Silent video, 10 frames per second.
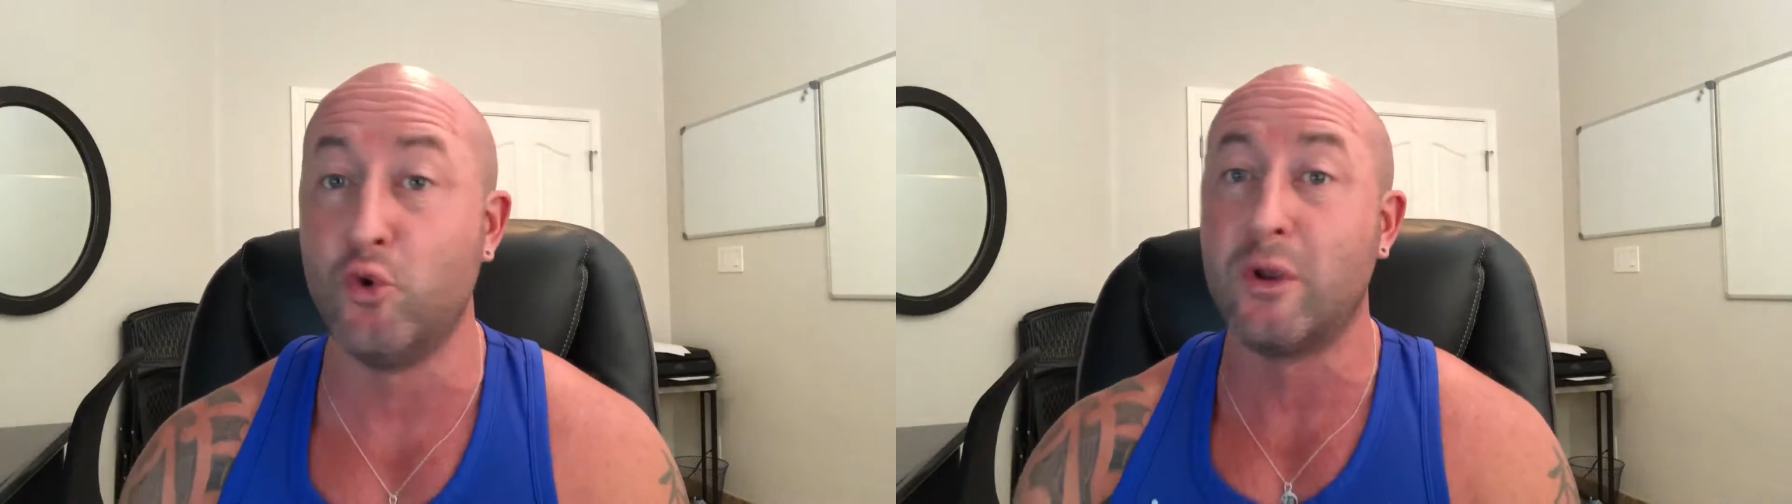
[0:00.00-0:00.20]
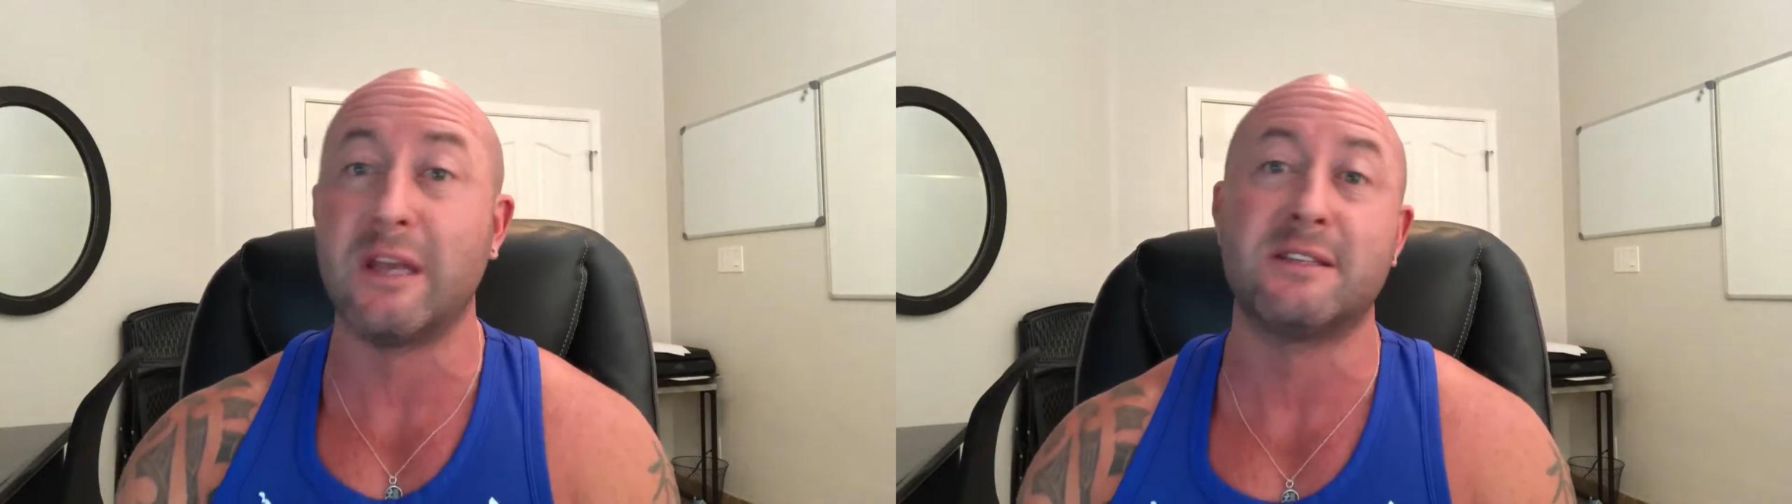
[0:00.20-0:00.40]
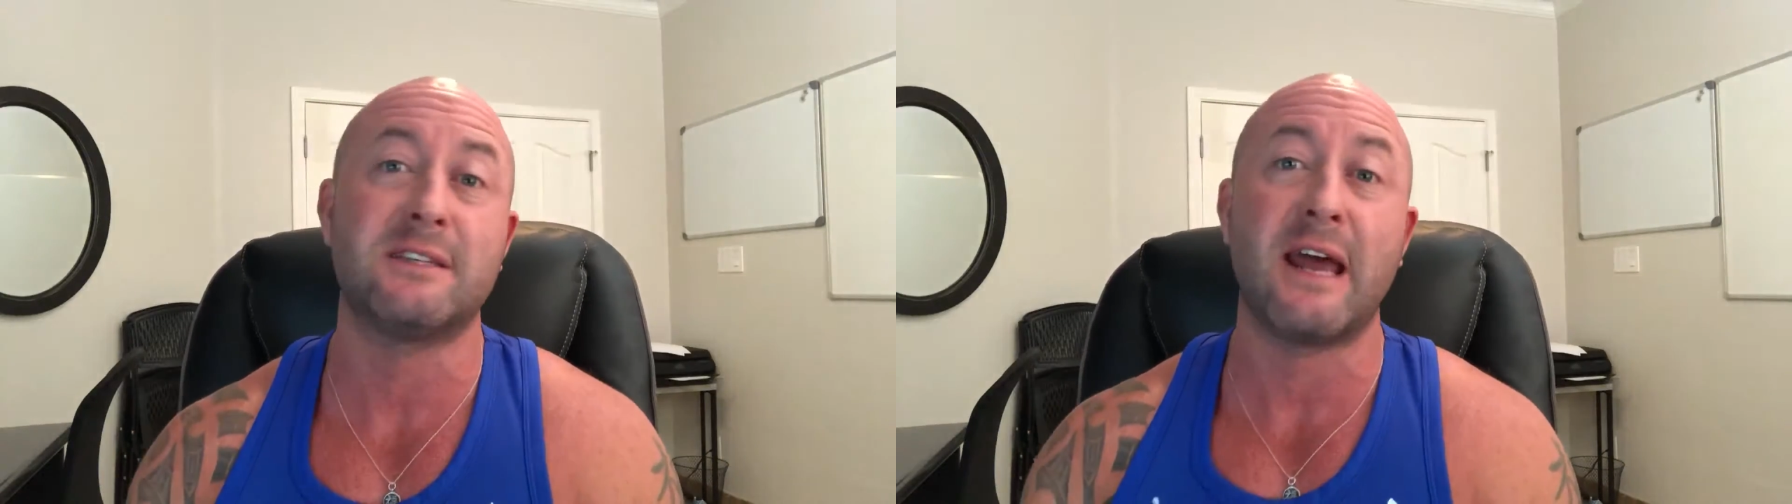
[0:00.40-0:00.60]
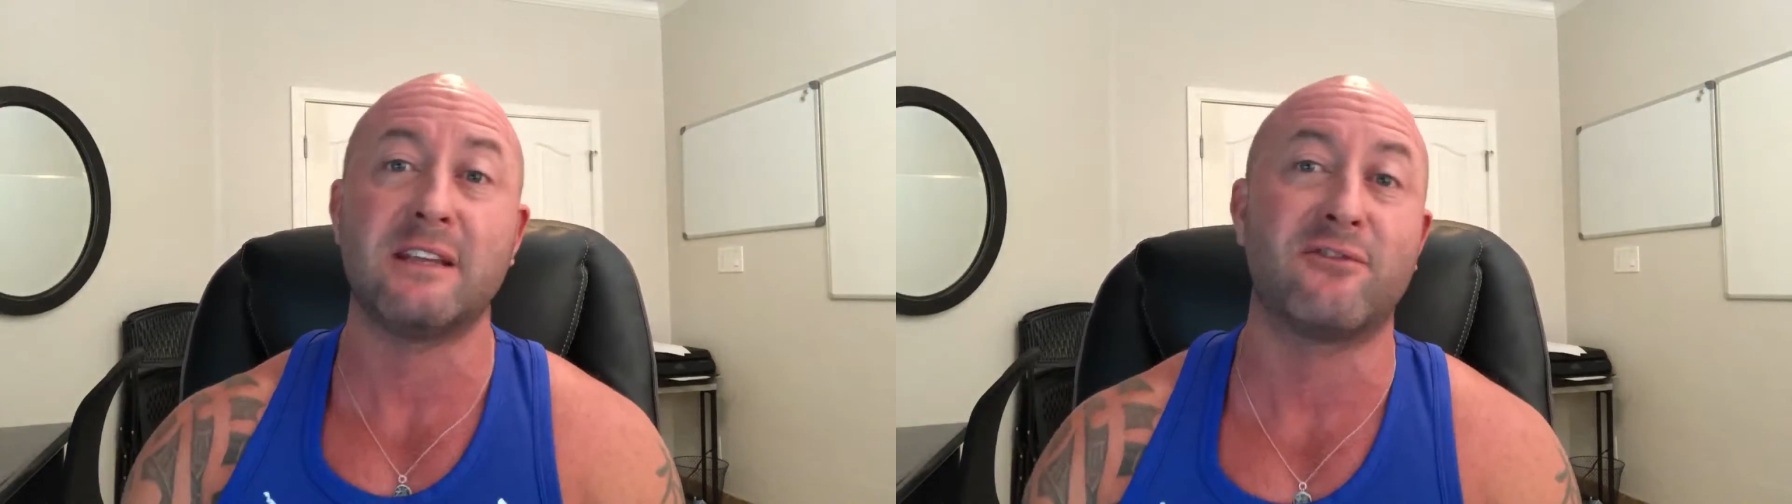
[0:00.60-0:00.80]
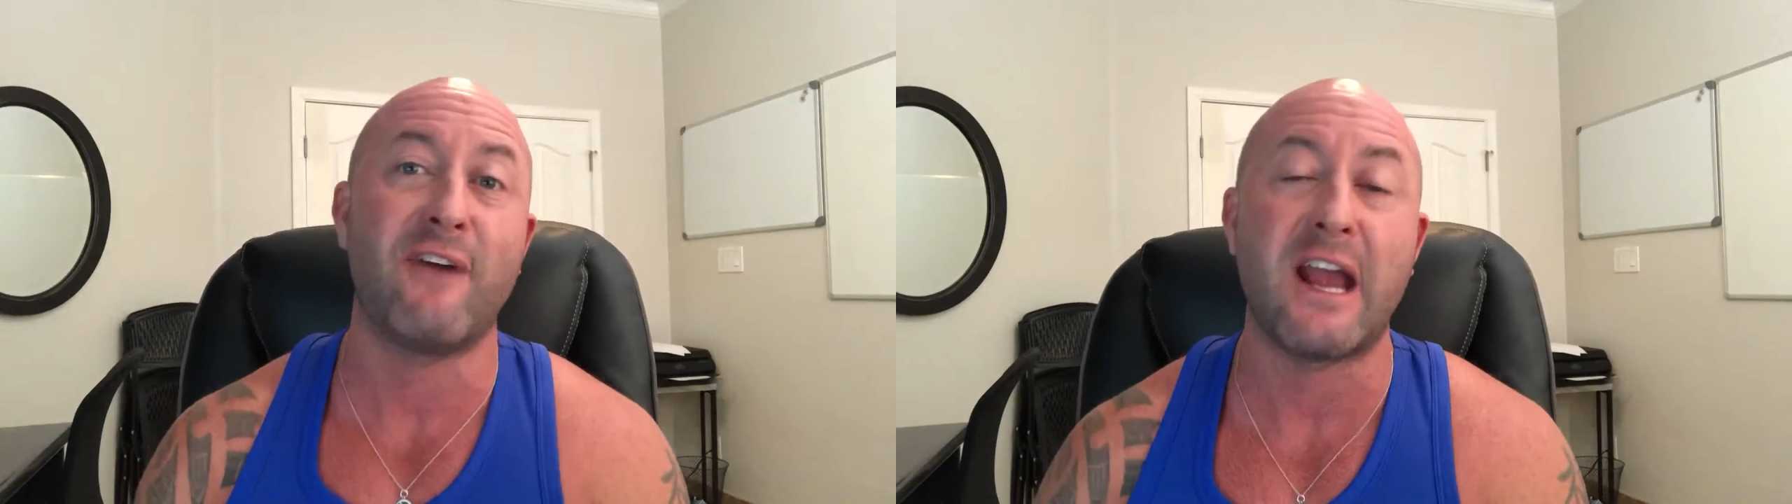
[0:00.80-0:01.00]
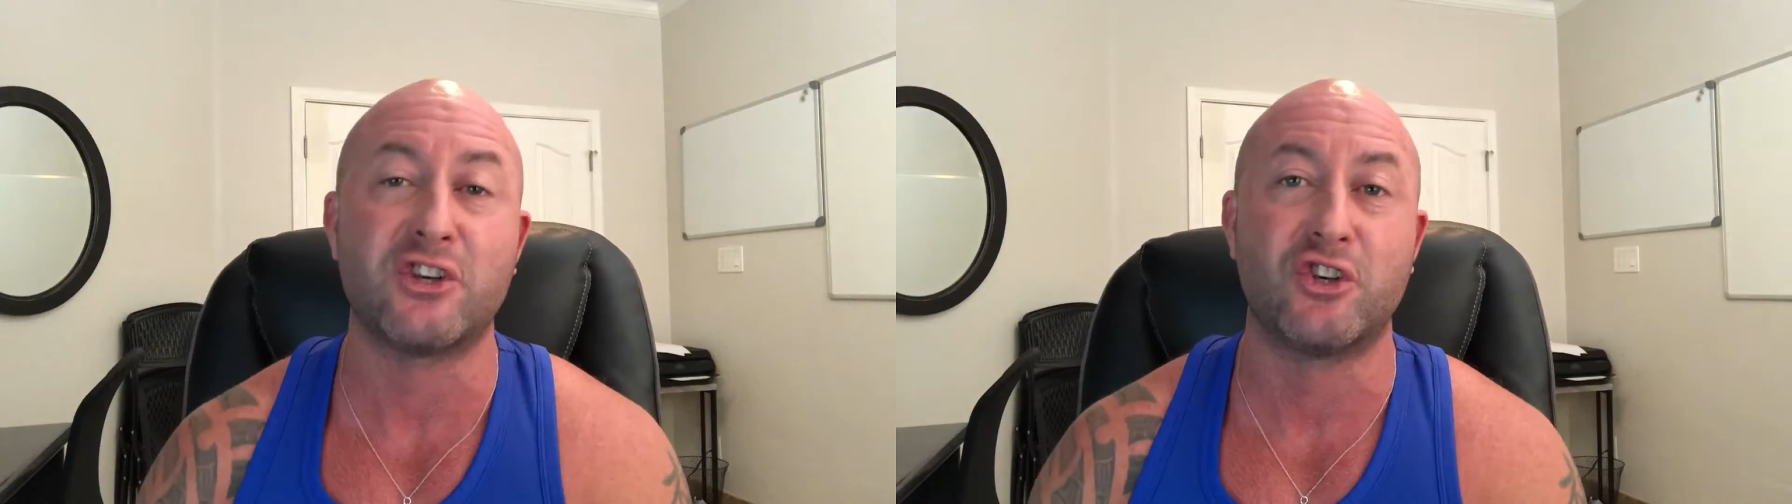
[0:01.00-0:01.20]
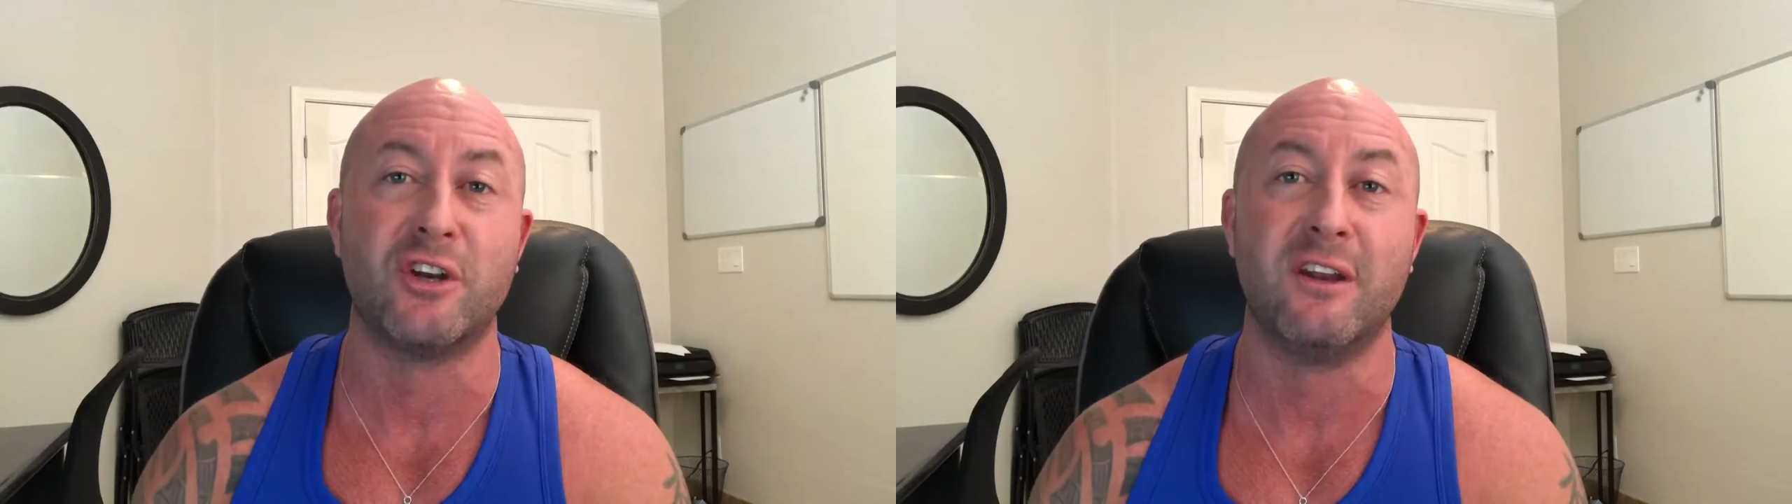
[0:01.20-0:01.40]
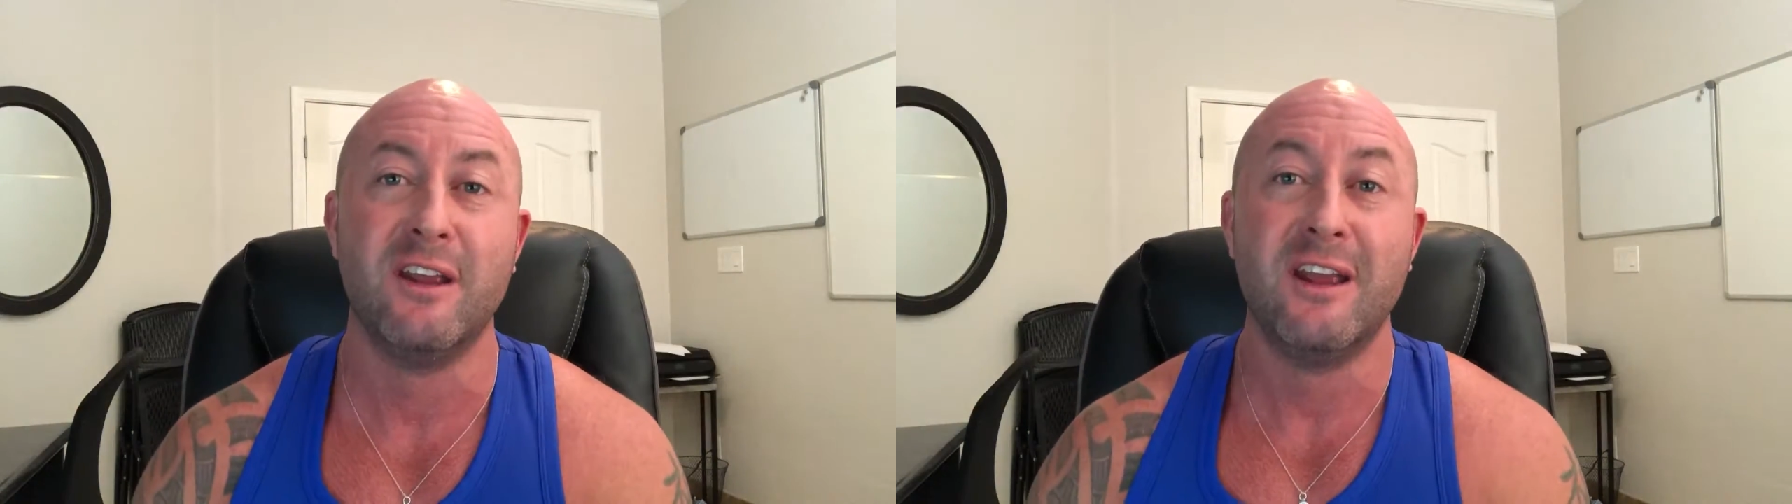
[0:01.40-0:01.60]
You get
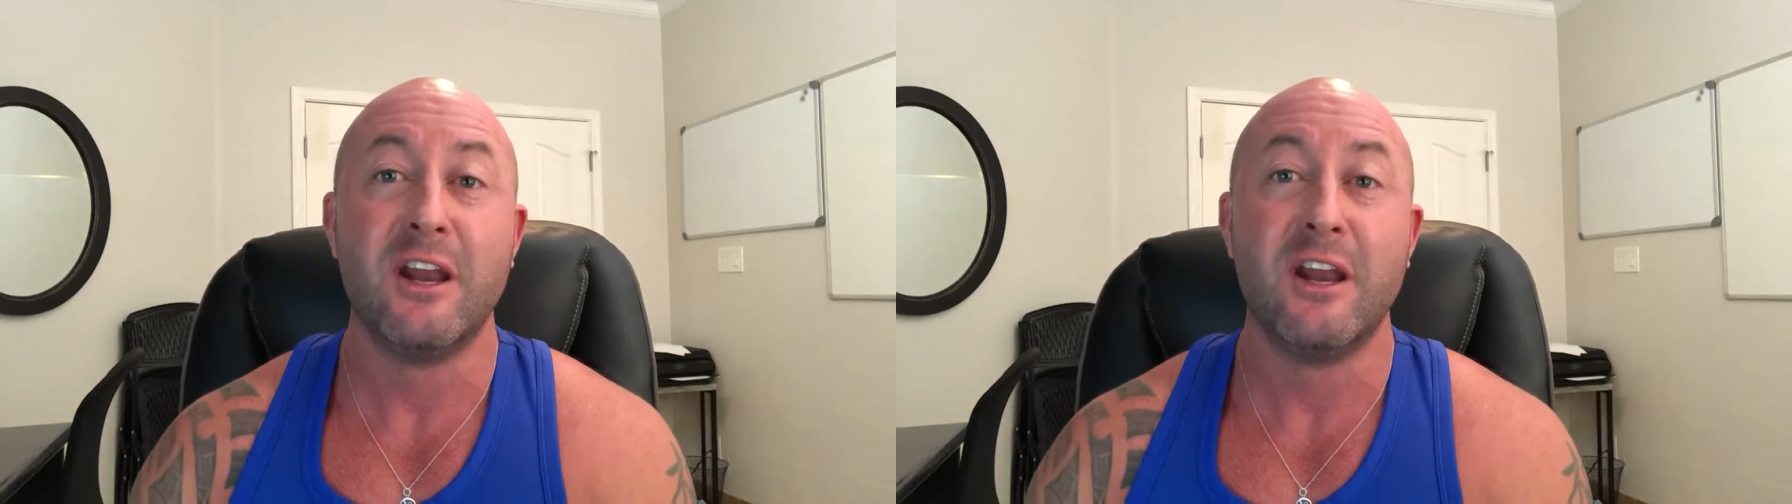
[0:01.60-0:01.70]
satisfaction